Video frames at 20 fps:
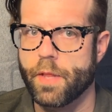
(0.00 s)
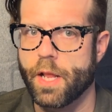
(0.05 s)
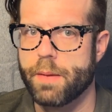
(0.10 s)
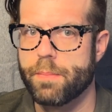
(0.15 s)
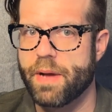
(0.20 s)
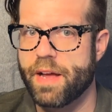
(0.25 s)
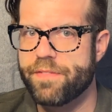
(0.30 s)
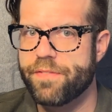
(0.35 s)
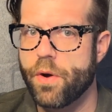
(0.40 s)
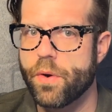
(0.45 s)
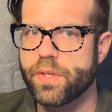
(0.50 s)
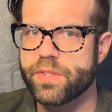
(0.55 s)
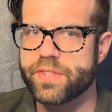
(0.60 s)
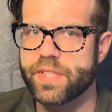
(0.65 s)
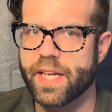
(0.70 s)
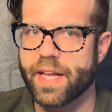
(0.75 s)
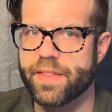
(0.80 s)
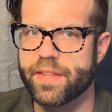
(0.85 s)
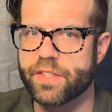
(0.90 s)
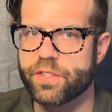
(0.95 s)
By
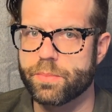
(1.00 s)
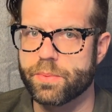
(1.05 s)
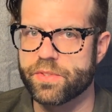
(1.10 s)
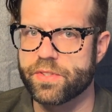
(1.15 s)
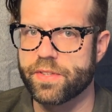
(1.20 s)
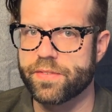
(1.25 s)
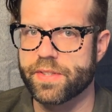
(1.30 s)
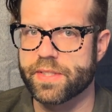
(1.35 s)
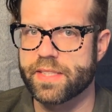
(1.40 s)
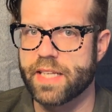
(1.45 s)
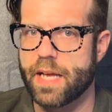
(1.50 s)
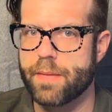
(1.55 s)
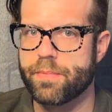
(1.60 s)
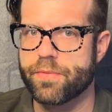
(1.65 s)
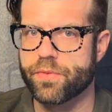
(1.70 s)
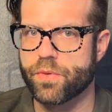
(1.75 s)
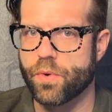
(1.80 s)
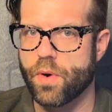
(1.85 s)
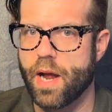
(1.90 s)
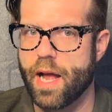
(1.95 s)
focusing on this specific type
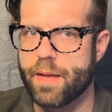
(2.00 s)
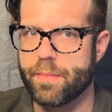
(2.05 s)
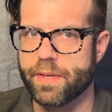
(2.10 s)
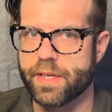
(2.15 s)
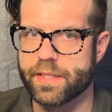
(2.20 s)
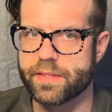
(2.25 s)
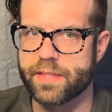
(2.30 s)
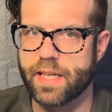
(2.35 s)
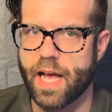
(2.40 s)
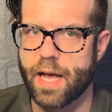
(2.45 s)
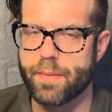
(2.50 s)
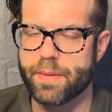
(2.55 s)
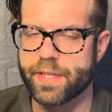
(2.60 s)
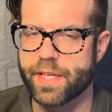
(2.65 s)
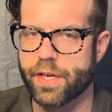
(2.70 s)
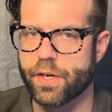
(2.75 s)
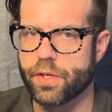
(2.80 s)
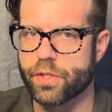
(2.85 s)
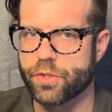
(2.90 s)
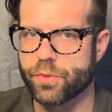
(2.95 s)
of crime and its common
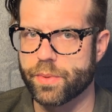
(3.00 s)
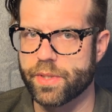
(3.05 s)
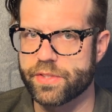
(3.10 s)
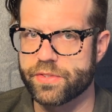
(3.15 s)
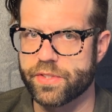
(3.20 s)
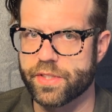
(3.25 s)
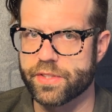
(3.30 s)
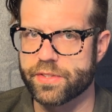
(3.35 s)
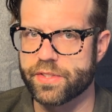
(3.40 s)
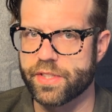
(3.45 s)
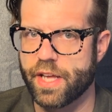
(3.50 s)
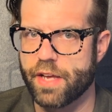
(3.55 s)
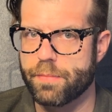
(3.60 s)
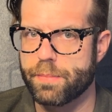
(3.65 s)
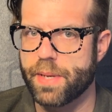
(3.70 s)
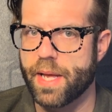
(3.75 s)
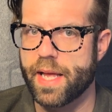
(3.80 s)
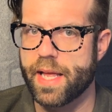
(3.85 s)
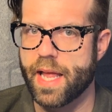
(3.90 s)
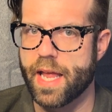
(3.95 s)
characteristics, the
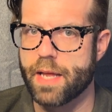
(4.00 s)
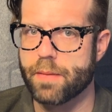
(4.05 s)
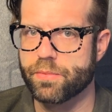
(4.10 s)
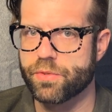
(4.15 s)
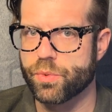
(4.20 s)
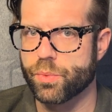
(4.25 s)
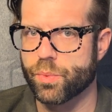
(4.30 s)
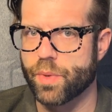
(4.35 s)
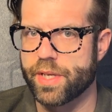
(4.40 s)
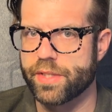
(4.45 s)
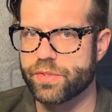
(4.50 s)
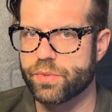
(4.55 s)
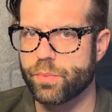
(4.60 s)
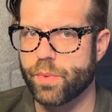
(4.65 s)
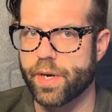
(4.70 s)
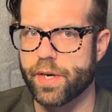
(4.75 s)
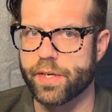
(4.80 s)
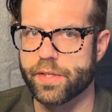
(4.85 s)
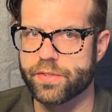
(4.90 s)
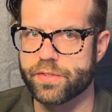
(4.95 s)
FBI aims to raise
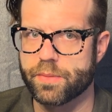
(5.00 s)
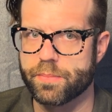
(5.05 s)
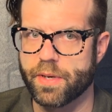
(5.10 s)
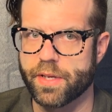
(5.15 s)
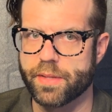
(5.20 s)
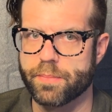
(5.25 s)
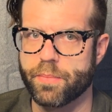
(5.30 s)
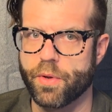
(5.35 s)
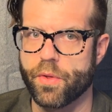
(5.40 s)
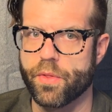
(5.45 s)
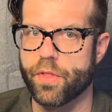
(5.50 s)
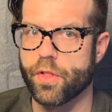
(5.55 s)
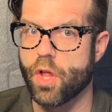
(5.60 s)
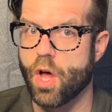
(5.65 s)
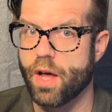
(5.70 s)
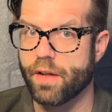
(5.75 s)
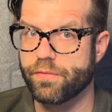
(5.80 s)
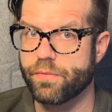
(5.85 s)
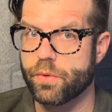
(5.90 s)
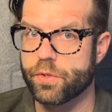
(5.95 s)
awareness among both
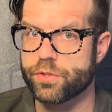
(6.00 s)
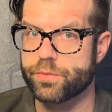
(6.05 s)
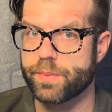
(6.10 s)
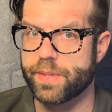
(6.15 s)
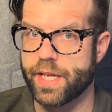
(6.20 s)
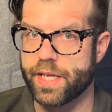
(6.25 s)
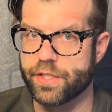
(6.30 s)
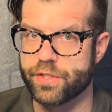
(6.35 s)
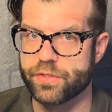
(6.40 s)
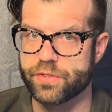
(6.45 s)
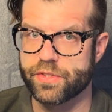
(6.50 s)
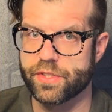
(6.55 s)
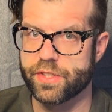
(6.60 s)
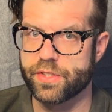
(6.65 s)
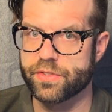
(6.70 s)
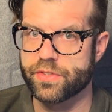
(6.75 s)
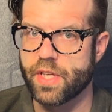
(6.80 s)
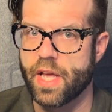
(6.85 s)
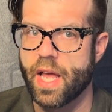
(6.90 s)
law enforcement agencies